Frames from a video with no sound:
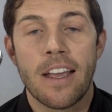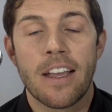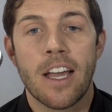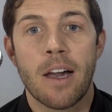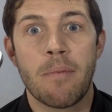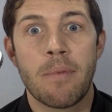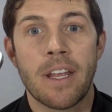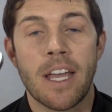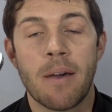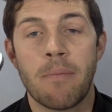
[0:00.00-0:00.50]

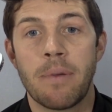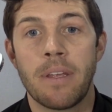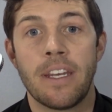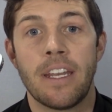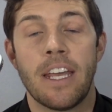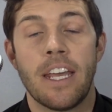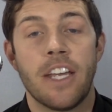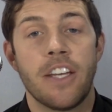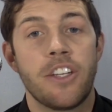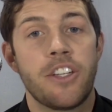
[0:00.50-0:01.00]
coming up
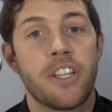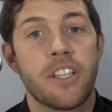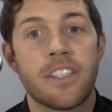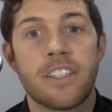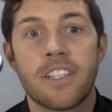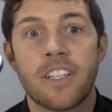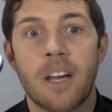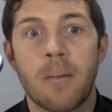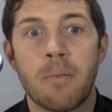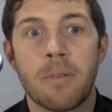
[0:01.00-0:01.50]
in
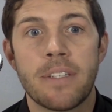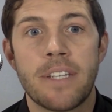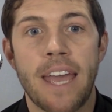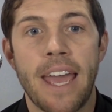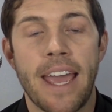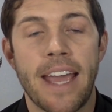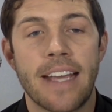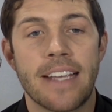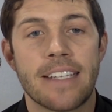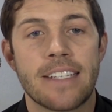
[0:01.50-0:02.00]
just a couple
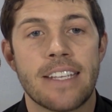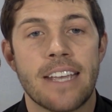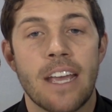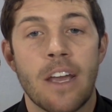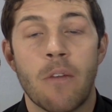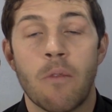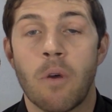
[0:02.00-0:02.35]
days